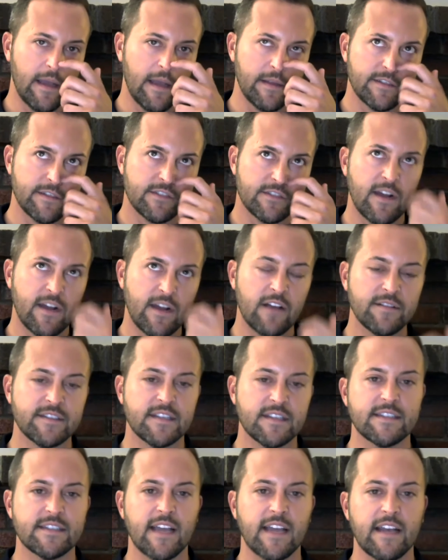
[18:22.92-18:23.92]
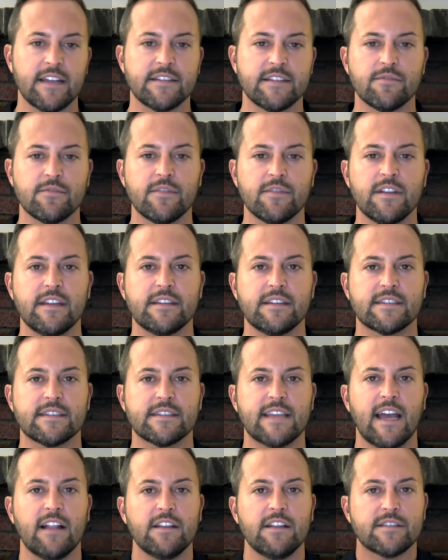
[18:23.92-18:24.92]
Strauss decided to really
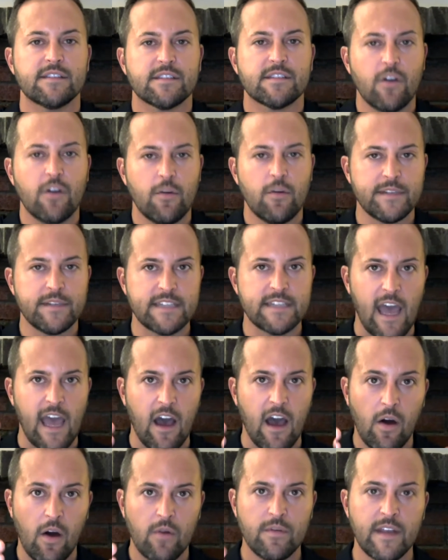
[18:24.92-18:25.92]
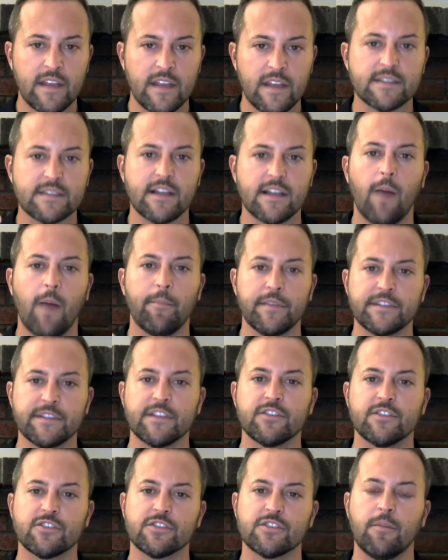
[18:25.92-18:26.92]
telescope down his
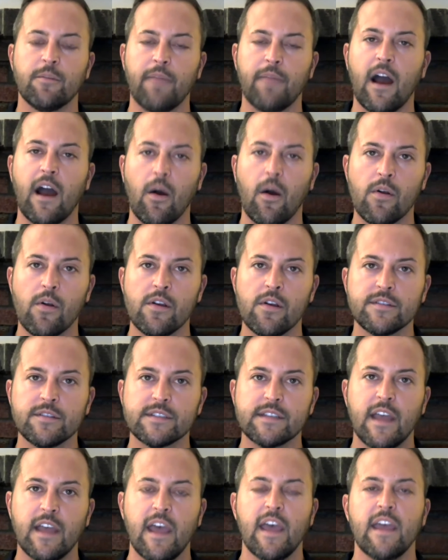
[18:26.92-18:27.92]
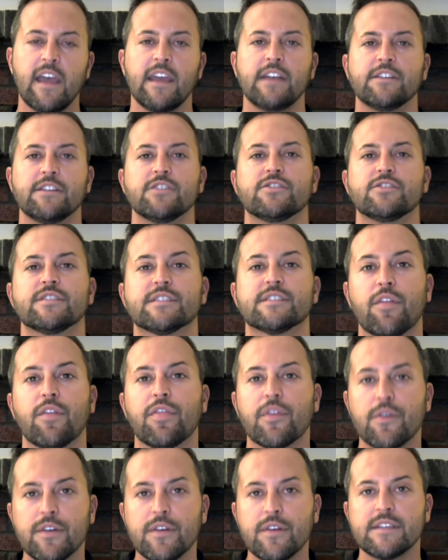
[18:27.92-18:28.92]
compositional powers into just a
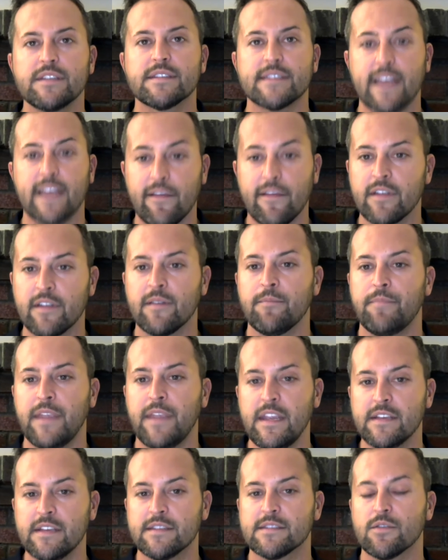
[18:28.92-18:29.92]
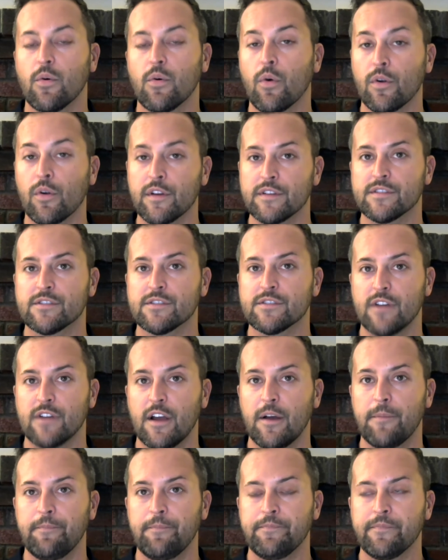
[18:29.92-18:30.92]
37-piece orchestra.
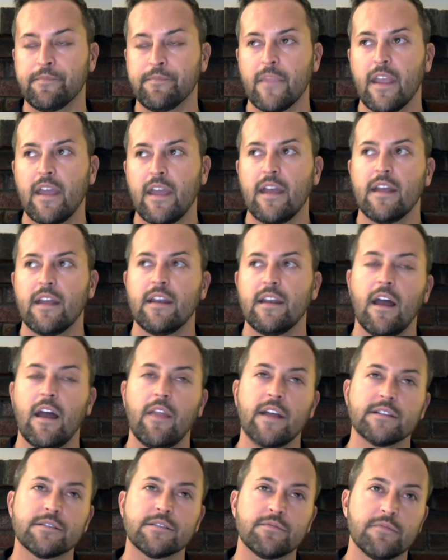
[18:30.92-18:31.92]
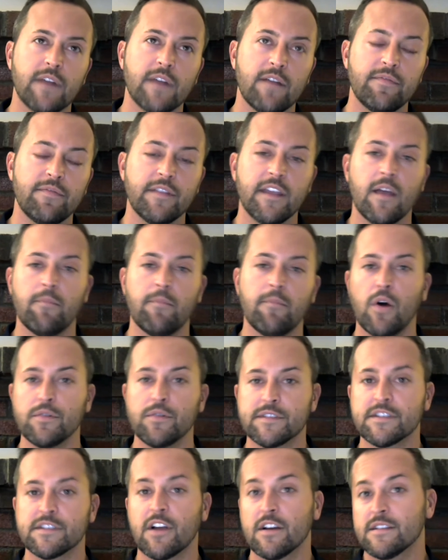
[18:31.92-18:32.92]
Now that's roughly a
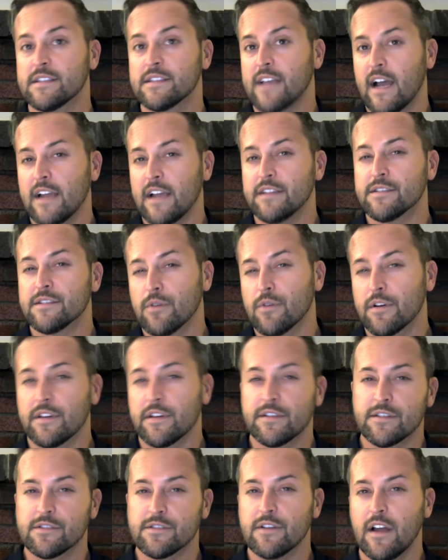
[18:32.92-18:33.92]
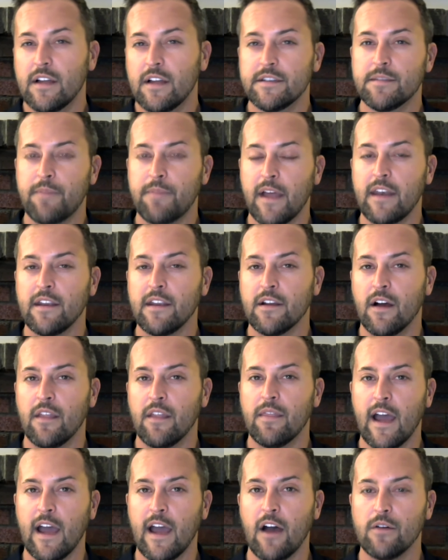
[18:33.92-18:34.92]
Mozart-sized orchestra, depending
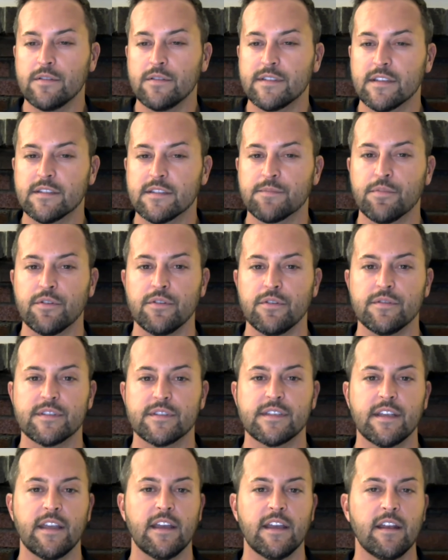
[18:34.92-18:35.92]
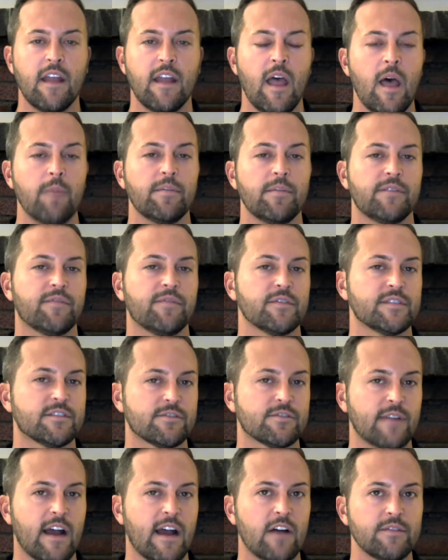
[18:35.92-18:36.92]
on the house that's producing it. But for
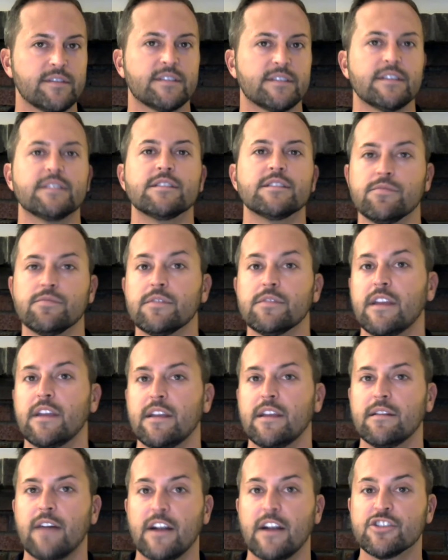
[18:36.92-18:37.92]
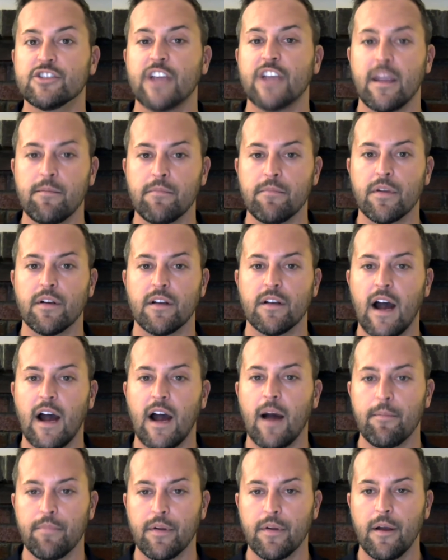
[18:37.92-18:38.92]
Strauss, this is really a chamber
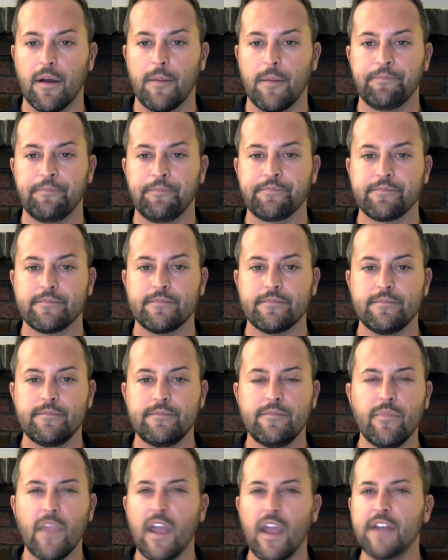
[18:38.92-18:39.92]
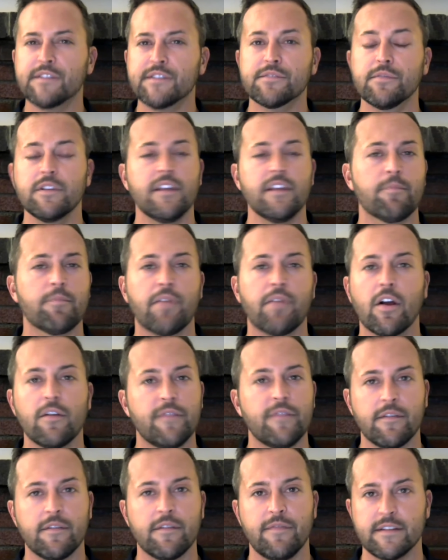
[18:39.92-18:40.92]
opera. It's really the
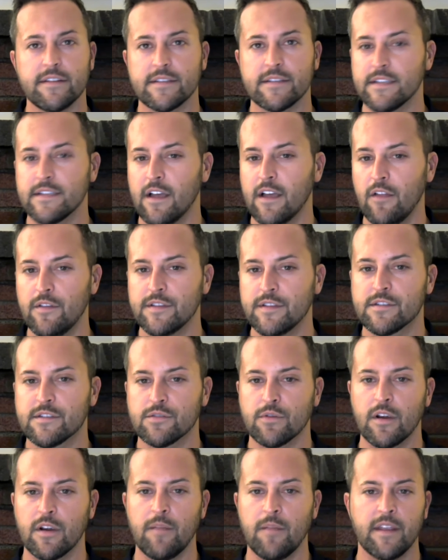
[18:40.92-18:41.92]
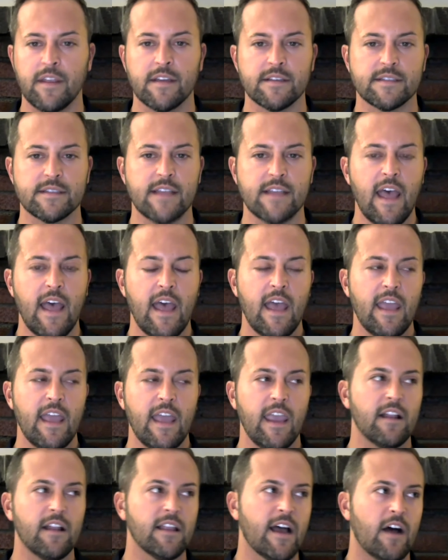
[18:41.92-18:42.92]
perfect fit to tell this story because
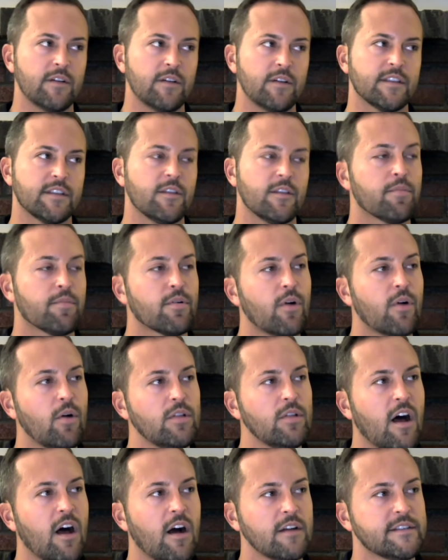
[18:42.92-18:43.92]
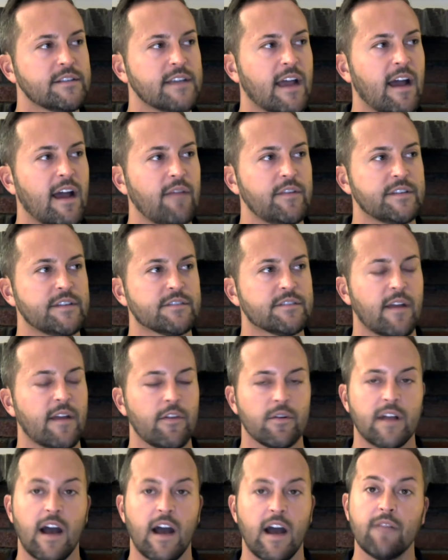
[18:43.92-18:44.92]
it allows in the prologue to have this
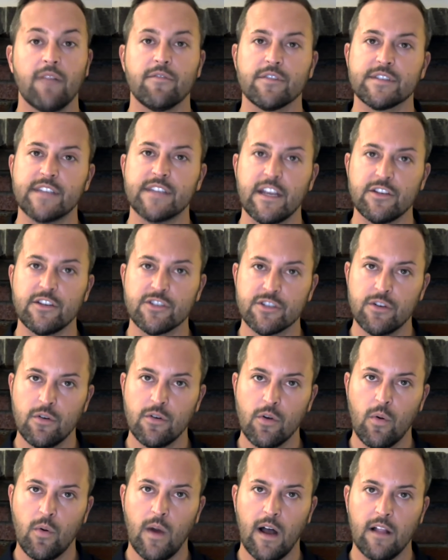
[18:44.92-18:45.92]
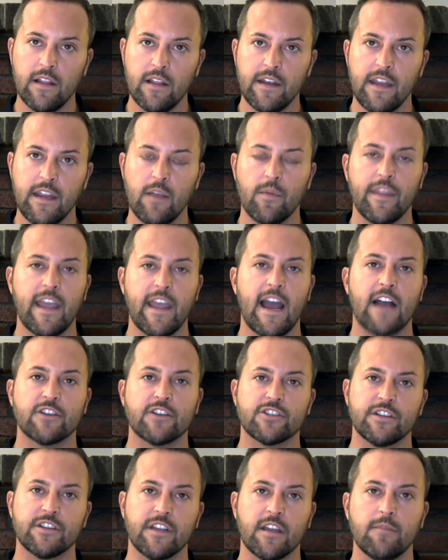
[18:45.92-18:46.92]
rather conversational quality where the
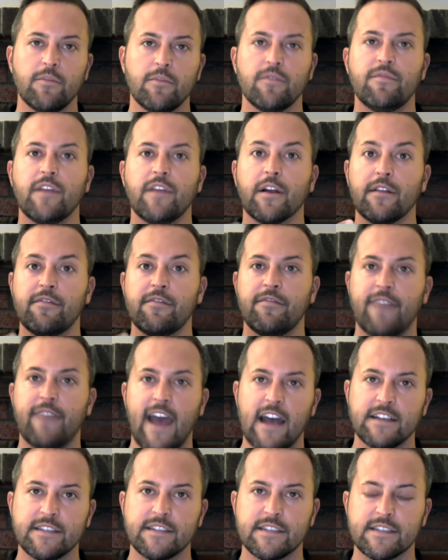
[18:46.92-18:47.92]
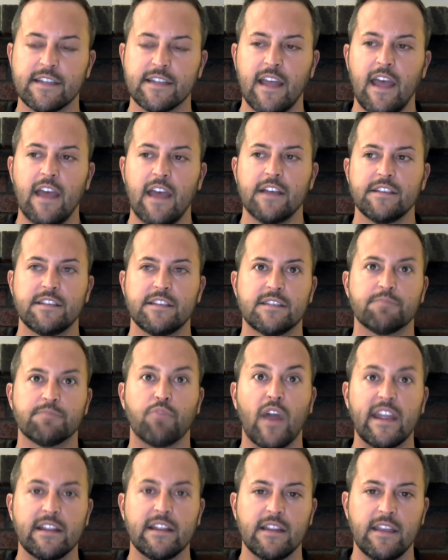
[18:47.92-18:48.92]
action can move very fast,
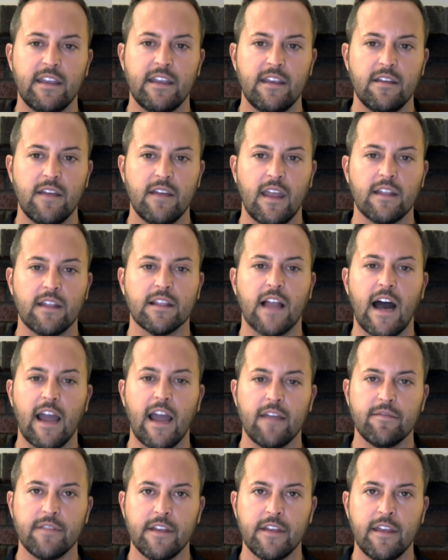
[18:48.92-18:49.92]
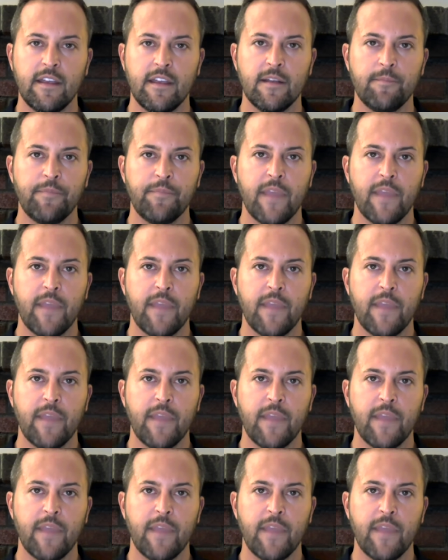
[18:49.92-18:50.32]
sprightly, and lively.